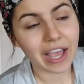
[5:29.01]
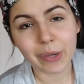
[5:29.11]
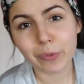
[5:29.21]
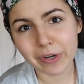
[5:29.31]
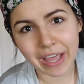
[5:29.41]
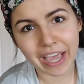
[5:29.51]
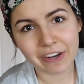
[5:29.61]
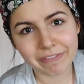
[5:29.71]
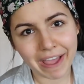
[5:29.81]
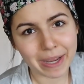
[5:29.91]
I would
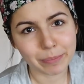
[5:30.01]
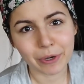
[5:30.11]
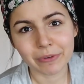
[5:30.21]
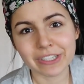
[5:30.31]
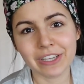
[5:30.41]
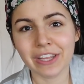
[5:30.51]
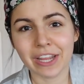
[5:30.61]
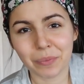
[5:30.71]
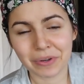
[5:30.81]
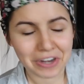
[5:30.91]
add fat and protein
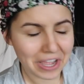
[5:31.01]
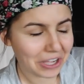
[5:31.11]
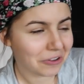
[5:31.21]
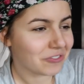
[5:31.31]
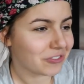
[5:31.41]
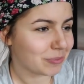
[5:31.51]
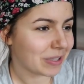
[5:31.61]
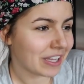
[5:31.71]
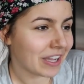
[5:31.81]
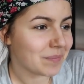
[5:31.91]
and it would not help for
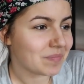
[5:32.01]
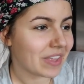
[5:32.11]
me,